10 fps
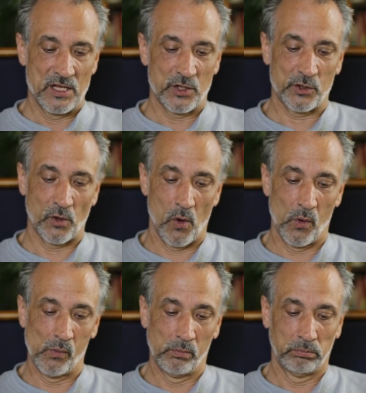
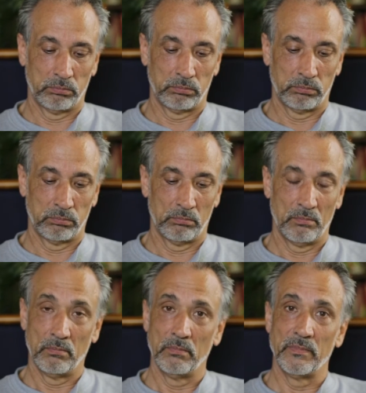So,
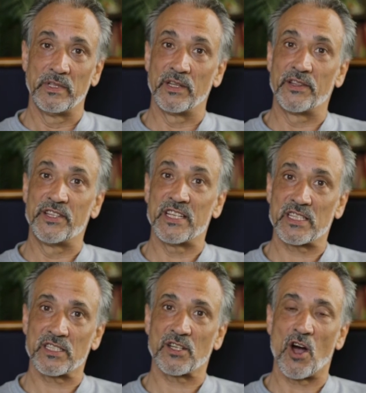did
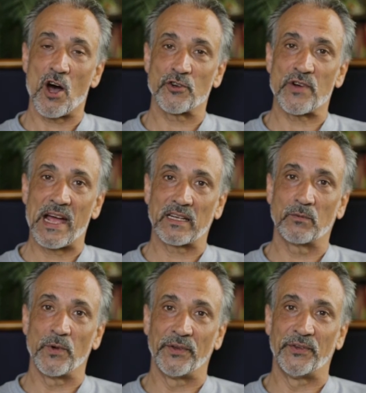this
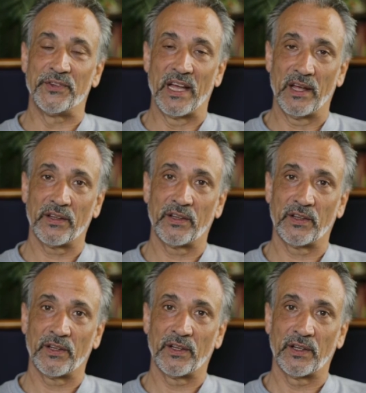contract with death